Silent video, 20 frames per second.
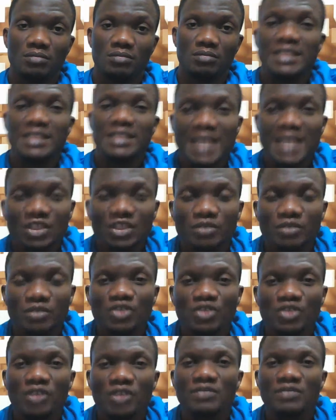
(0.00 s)
Death should
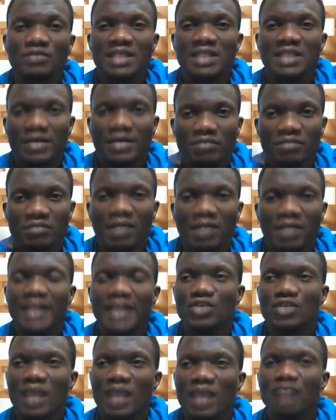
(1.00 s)
be something that
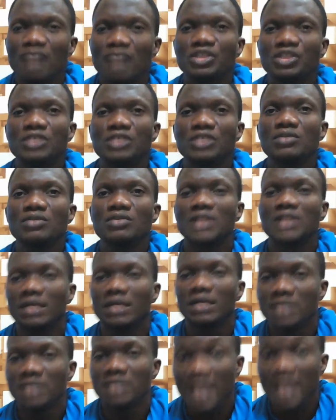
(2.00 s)
reminds you every single
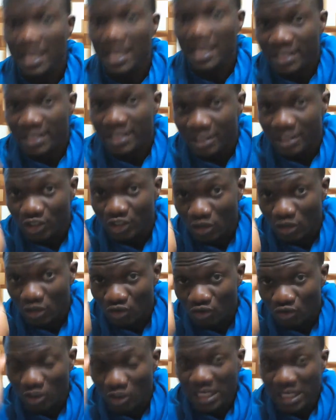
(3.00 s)
time the essence
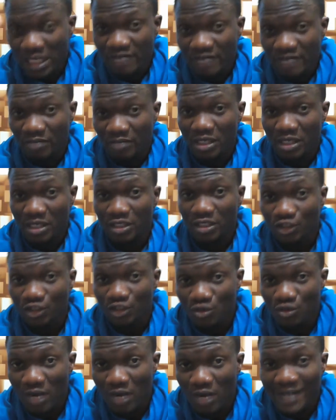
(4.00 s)
of your living,
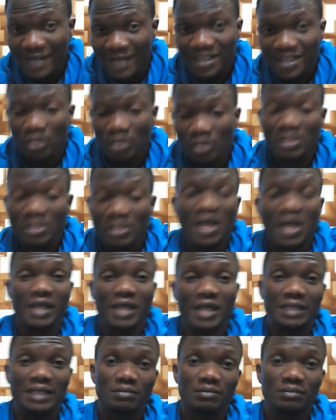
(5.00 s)
because you ain't got no
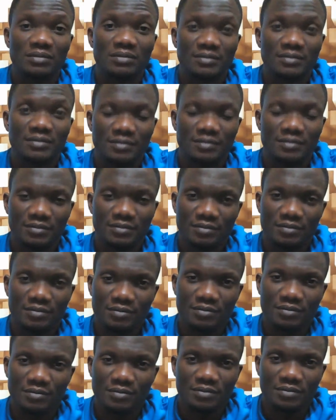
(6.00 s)
time.
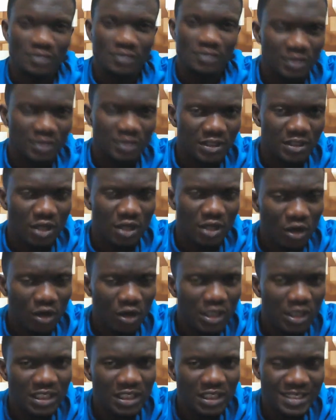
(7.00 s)
The
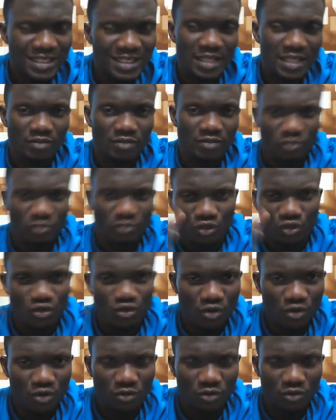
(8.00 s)
clock is ticking. Do
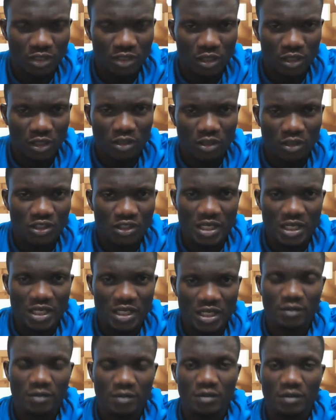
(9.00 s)
you know the clock is ticking?